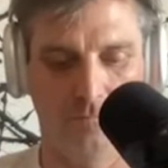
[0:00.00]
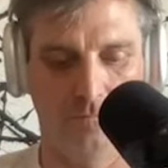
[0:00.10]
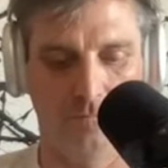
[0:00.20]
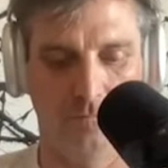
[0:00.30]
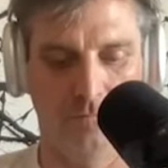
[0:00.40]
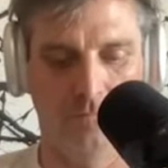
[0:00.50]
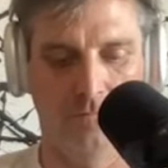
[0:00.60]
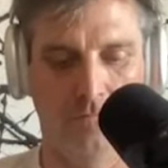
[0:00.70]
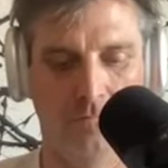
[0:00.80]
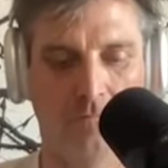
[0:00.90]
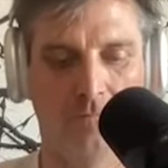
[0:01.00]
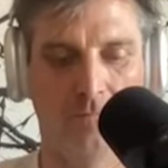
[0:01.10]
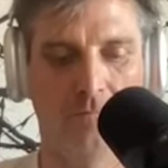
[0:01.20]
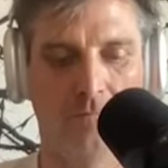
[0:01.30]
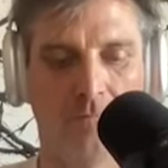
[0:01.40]

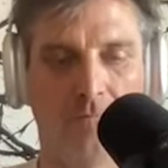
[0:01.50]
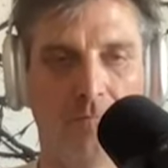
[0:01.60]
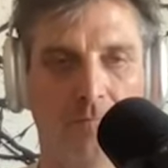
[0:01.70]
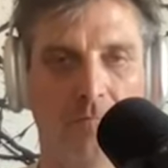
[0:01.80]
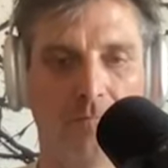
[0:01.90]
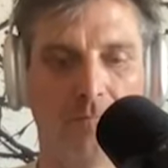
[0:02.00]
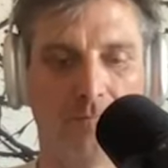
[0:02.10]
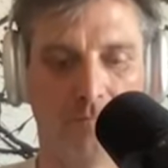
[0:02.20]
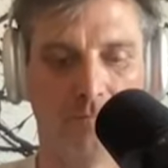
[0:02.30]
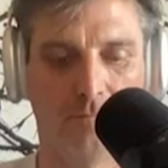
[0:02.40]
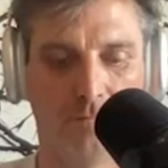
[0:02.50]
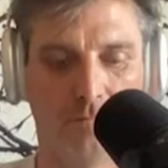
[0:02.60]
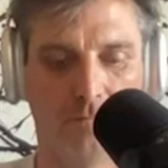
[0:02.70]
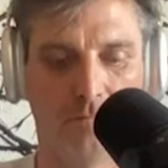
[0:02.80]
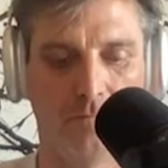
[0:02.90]

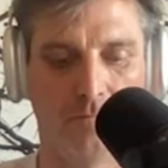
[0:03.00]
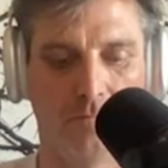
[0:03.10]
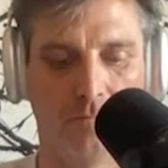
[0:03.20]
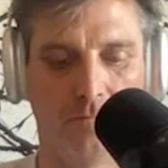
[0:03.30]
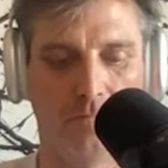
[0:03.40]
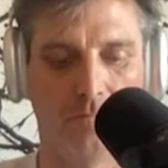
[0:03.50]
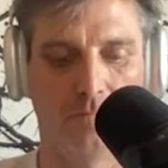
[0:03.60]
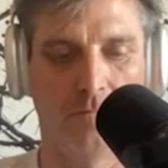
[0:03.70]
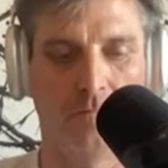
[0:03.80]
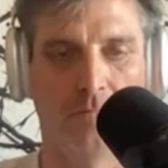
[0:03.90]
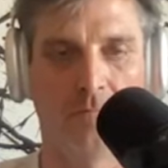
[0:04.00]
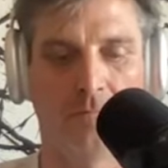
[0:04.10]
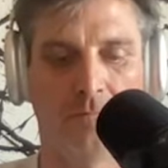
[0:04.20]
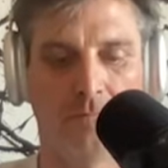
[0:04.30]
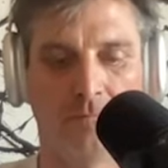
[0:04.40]

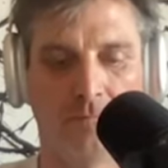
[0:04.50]
[no speech]